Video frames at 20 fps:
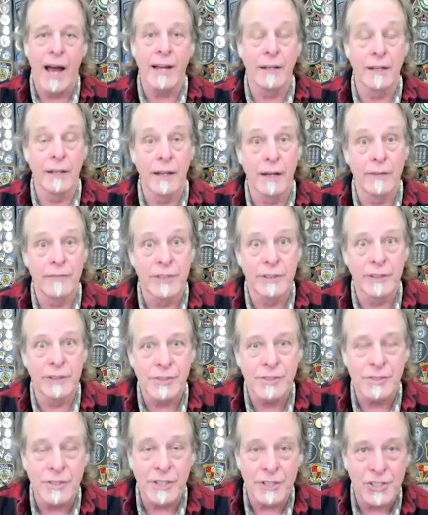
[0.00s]
I love to
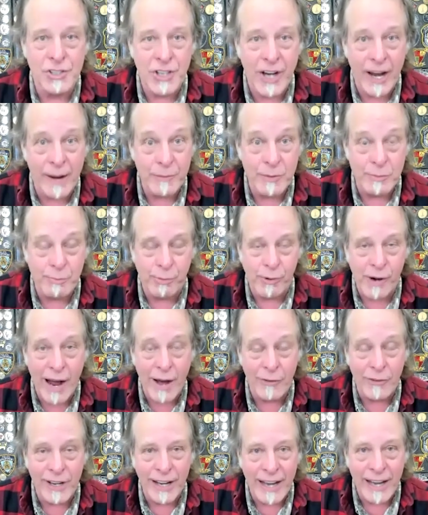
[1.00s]
listen to James
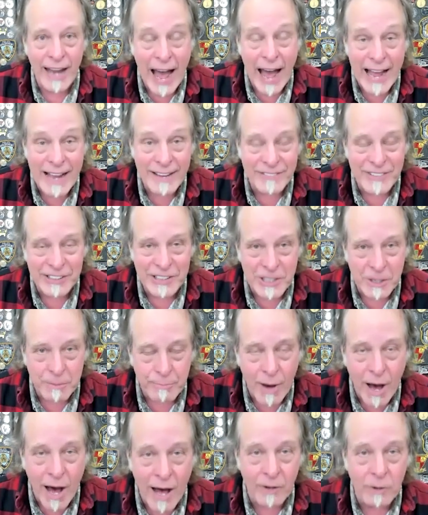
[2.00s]
Brown live at the
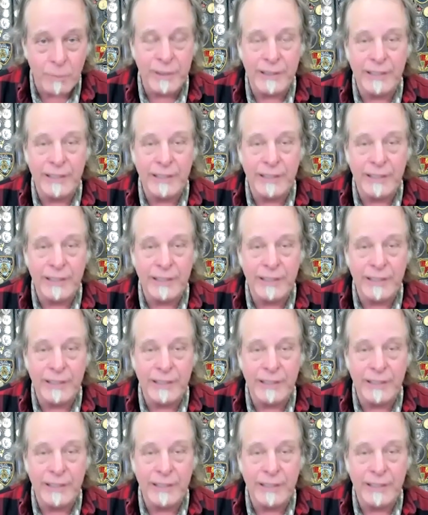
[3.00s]
Apollo.